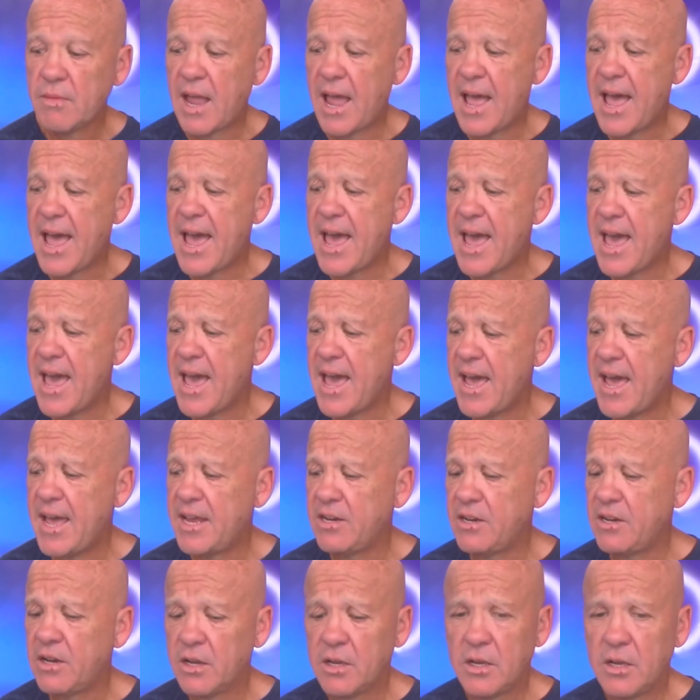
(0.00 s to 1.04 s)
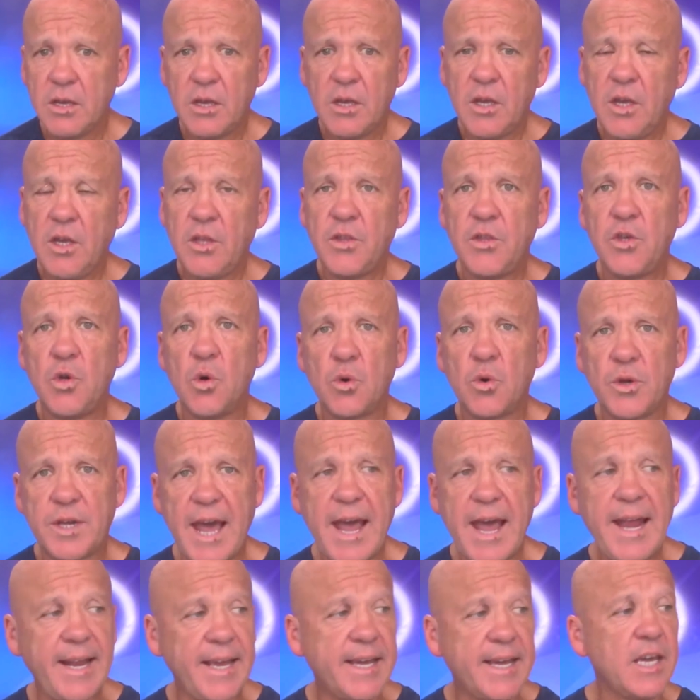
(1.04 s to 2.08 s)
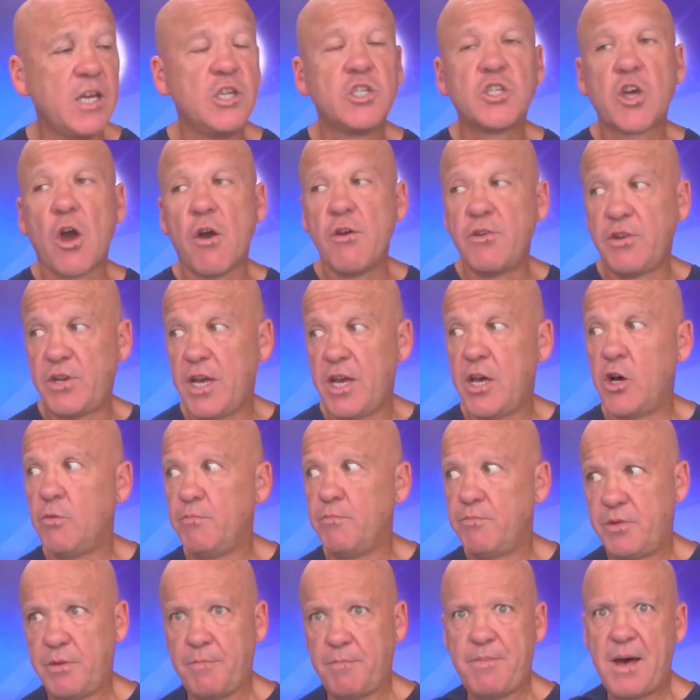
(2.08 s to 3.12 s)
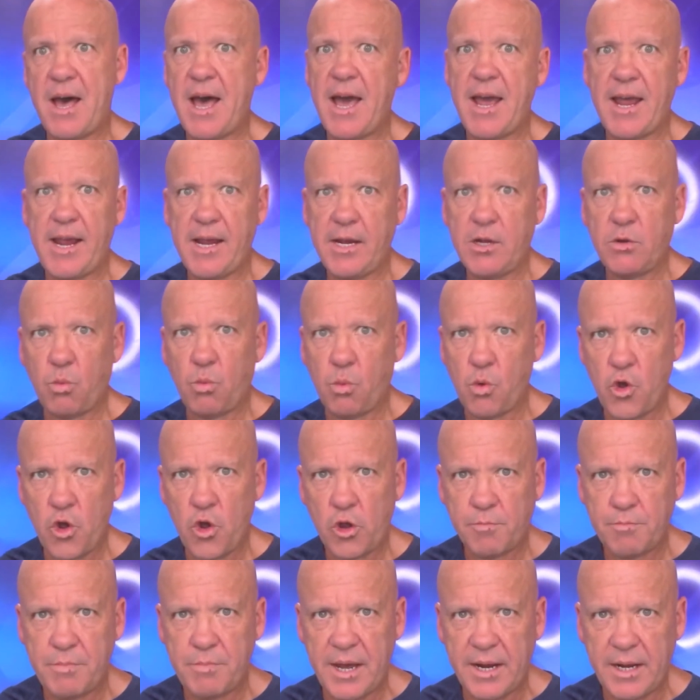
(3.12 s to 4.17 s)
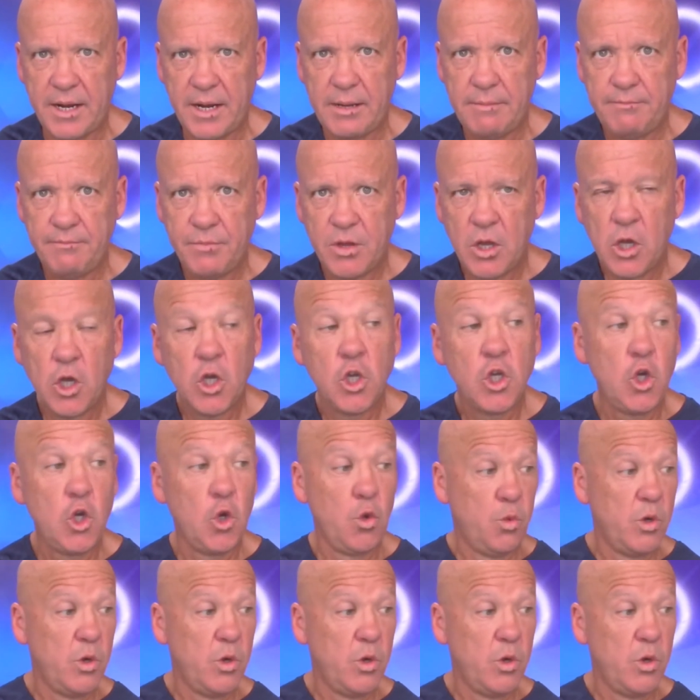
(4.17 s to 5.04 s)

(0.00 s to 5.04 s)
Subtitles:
And the organic is going to help the paid work better. You will